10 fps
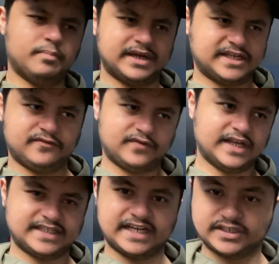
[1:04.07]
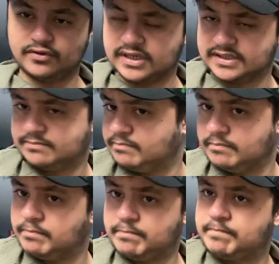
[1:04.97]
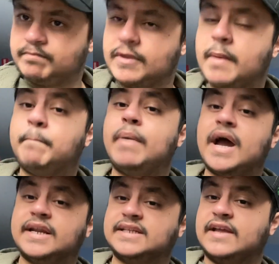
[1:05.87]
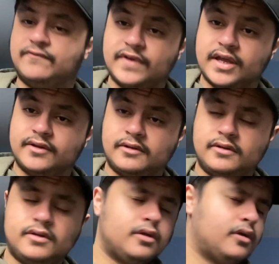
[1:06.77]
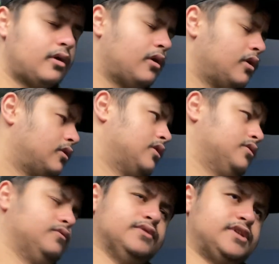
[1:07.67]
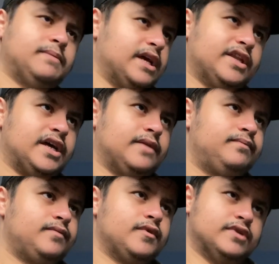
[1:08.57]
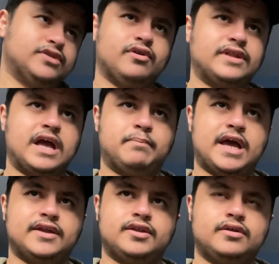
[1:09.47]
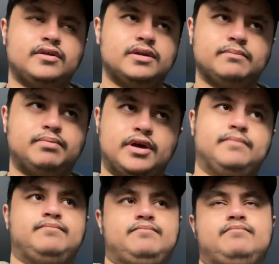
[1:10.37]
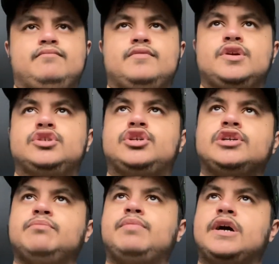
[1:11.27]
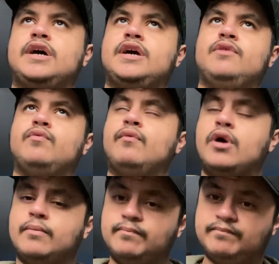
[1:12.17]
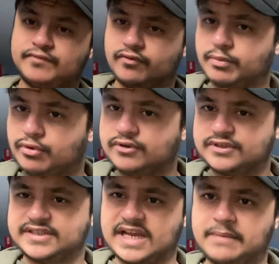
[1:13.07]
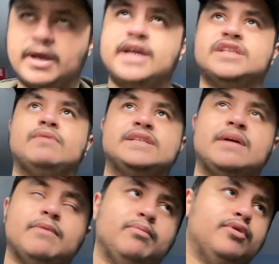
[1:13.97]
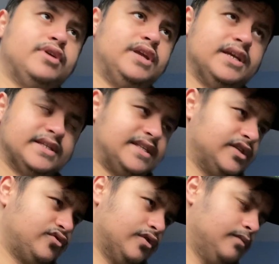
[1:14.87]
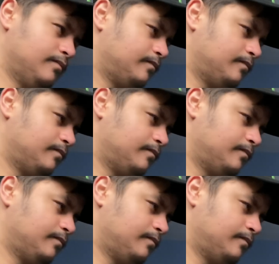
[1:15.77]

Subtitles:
by Southgate saying it's not as bad as they feared, or something like that, or it's not that bad. But judging by what the reports are saying by West Ham employee, etc.,